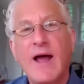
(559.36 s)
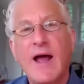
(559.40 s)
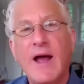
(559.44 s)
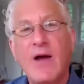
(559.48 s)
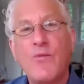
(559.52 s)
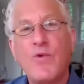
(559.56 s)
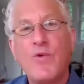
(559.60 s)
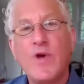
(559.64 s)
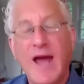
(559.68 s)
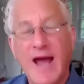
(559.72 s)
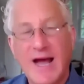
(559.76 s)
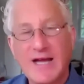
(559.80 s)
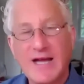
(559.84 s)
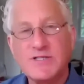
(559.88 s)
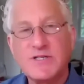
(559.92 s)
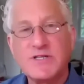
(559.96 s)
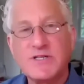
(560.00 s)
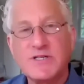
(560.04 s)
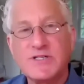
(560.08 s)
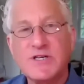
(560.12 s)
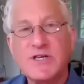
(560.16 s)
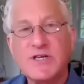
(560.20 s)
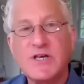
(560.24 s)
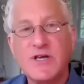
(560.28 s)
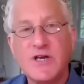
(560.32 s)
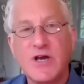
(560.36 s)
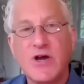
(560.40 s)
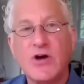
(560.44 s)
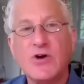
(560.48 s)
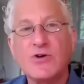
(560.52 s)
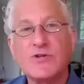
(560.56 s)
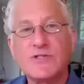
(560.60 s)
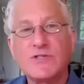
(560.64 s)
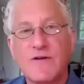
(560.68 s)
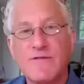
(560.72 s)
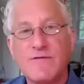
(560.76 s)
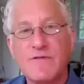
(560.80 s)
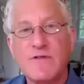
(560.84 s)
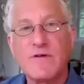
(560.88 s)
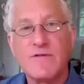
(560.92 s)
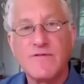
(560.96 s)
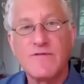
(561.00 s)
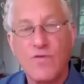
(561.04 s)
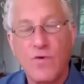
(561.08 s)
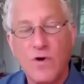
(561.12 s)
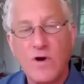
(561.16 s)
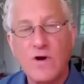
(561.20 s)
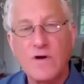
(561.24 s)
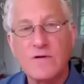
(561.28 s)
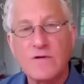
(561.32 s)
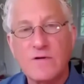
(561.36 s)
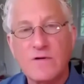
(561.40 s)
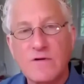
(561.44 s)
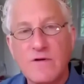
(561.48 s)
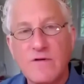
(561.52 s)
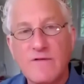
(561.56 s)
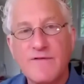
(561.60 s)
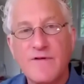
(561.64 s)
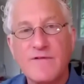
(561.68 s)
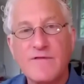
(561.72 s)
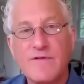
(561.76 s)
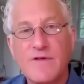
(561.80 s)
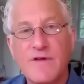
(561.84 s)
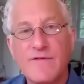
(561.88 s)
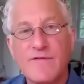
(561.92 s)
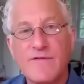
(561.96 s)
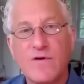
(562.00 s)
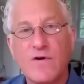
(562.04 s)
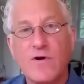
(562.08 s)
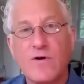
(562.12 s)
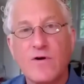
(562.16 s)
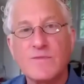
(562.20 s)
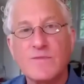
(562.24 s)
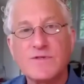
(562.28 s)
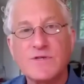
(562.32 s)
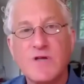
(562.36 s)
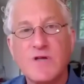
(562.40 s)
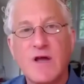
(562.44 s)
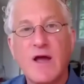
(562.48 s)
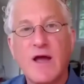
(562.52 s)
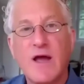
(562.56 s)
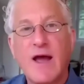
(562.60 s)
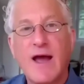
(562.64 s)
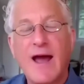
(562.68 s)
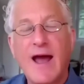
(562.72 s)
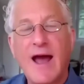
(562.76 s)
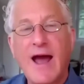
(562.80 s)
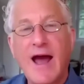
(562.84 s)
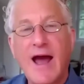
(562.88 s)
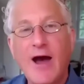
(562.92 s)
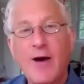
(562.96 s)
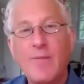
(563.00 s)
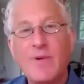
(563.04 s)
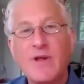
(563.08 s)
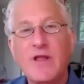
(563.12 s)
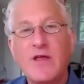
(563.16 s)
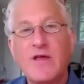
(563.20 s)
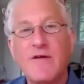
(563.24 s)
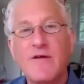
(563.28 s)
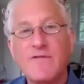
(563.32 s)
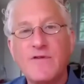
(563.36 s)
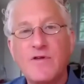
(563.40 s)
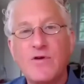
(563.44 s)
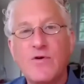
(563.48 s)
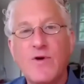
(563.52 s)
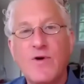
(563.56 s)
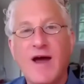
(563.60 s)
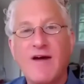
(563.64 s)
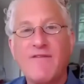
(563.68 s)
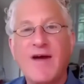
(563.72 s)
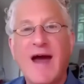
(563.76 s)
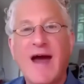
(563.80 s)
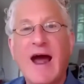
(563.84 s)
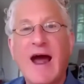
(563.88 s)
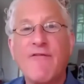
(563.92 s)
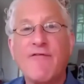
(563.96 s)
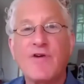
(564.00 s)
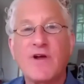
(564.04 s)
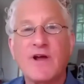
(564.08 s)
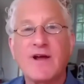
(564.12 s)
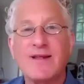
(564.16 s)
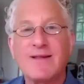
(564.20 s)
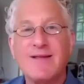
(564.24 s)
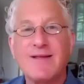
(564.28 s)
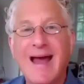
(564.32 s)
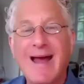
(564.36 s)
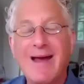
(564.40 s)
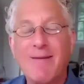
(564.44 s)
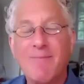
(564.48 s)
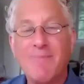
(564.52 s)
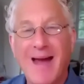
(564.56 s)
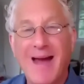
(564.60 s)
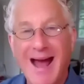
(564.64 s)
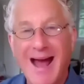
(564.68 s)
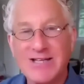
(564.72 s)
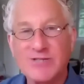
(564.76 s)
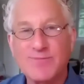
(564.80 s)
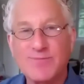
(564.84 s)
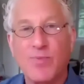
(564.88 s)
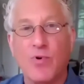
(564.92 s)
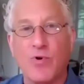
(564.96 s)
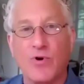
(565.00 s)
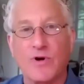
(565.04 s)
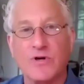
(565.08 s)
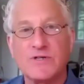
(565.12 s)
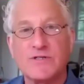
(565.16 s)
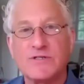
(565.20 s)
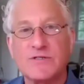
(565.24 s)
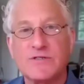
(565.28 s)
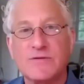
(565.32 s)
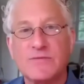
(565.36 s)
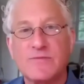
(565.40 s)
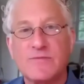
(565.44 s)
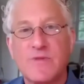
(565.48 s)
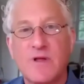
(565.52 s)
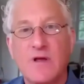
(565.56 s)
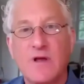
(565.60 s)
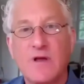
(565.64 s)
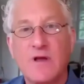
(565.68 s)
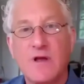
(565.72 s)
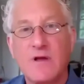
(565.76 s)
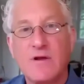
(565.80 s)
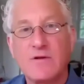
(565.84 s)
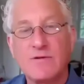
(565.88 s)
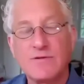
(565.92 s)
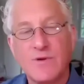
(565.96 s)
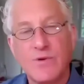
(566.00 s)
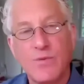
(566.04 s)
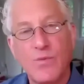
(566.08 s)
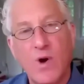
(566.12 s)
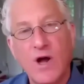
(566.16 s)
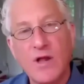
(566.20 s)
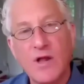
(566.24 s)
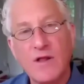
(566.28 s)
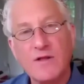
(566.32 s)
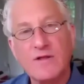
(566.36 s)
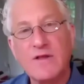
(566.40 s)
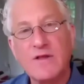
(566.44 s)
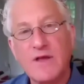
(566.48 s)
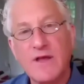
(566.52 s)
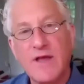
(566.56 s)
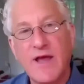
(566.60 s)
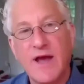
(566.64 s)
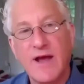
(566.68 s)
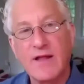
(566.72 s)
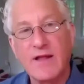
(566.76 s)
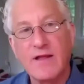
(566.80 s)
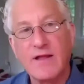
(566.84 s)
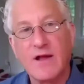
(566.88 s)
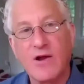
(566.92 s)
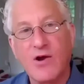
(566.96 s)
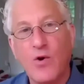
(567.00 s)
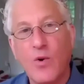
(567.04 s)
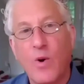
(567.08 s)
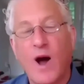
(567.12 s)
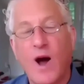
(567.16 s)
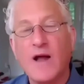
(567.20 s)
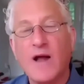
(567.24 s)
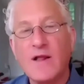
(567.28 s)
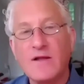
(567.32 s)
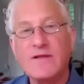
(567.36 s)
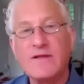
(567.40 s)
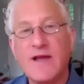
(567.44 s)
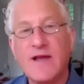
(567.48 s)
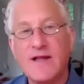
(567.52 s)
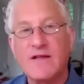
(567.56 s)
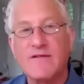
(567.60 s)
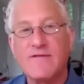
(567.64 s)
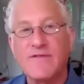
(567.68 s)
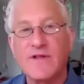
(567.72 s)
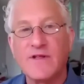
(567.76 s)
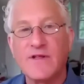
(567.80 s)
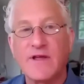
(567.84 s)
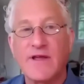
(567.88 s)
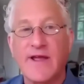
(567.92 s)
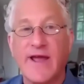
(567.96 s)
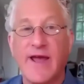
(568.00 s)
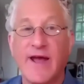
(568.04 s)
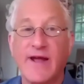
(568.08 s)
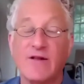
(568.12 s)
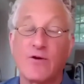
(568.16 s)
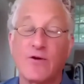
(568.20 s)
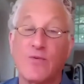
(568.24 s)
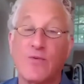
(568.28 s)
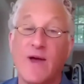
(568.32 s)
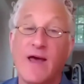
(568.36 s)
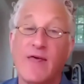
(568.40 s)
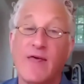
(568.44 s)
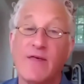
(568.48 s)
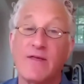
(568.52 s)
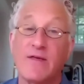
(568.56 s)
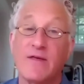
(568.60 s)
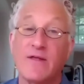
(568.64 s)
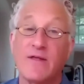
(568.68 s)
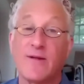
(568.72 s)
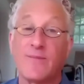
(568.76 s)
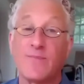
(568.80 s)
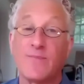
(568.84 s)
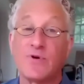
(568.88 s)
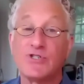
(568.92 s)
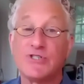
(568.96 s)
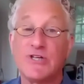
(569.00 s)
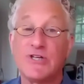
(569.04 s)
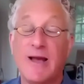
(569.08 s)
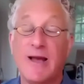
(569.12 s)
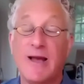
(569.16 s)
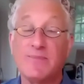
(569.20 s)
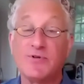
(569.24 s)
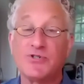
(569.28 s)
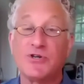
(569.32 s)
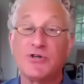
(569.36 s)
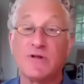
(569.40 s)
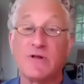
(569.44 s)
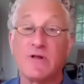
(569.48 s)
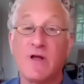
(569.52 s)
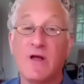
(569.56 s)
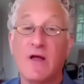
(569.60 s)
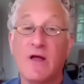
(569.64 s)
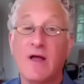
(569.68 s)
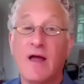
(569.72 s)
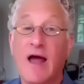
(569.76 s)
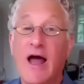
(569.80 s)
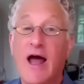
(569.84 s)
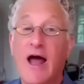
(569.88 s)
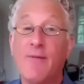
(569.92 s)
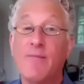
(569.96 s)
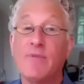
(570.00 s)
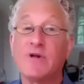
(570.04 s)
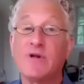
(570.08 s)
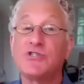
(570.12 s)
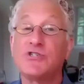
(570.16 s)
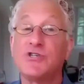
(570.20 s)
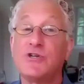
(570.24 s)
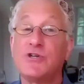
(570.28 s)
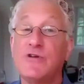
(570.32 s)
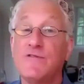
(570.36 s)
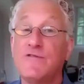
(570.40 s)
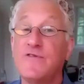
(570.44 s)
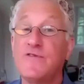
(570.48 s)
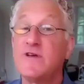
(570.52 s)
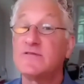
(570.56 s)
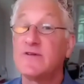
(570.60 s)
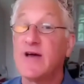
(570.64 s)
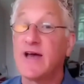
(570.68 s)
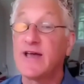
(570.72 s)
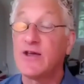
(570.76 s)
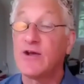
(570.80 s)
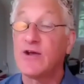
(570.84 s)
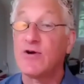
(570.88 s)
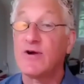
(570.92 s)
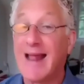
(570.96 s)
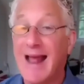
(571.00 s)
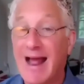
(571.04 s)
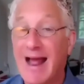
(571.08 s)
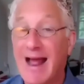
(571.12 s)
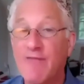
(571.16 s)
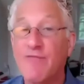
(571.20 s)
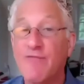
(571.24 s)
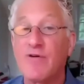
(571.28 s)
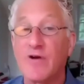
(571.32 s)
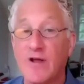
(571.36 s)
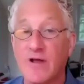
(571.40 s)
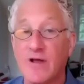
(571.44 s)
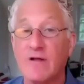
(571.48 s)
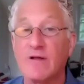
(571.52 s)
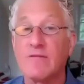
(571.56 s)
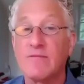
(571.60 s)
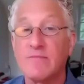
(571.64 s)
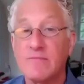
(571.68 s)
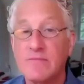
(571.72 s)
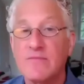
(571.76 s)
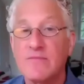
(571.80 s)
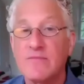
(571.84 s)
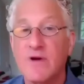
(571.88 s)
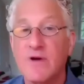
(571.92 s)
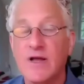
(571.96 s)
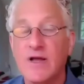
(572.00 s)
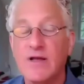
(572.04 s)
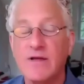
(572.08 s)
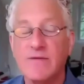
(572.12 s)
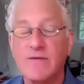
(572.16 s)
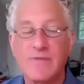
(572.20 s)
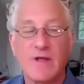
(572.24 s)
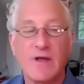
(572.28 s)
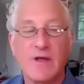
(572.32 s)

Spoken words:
we asked the CEOs of the 450 firms, how many of you have African passports? Because we wanted to get a quantitative indicator rather than a perception. How much do you feel like you're an African, right?